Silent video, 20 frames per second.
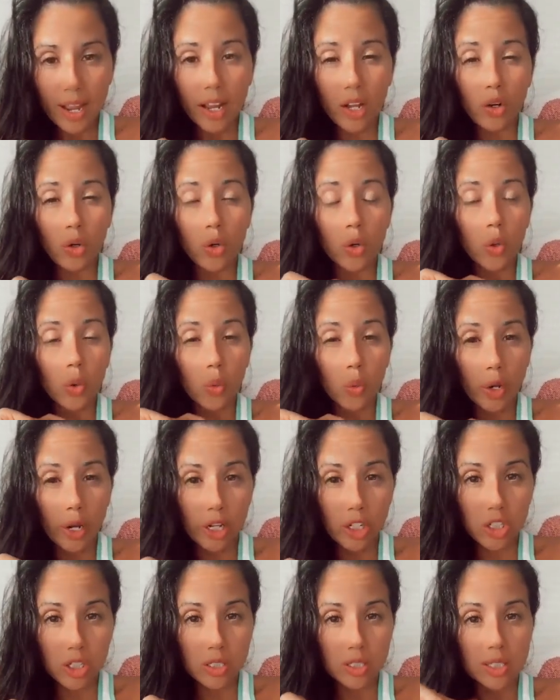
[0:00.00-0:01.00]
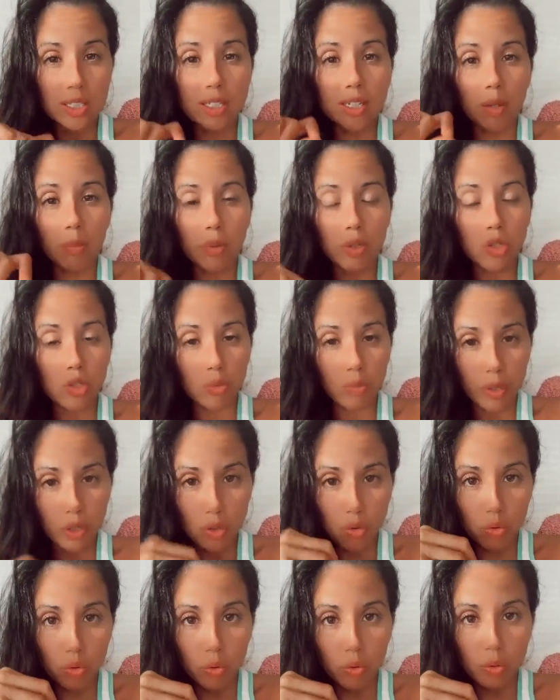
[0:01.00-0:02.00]
I had to courageously step into
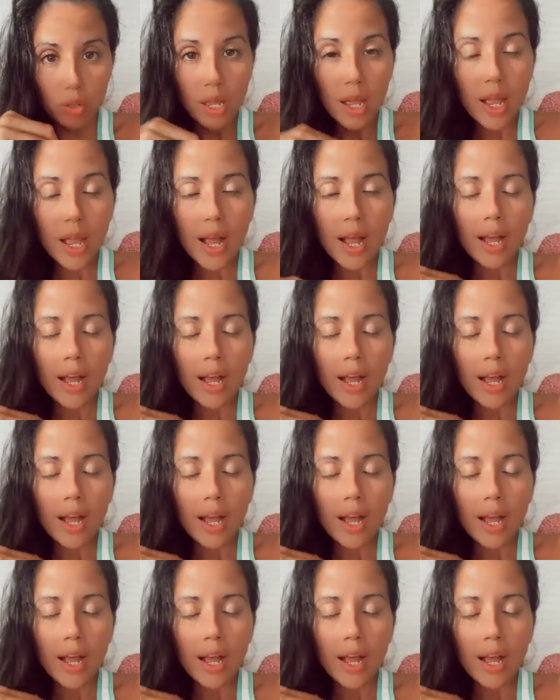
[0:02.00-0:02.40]
my truth.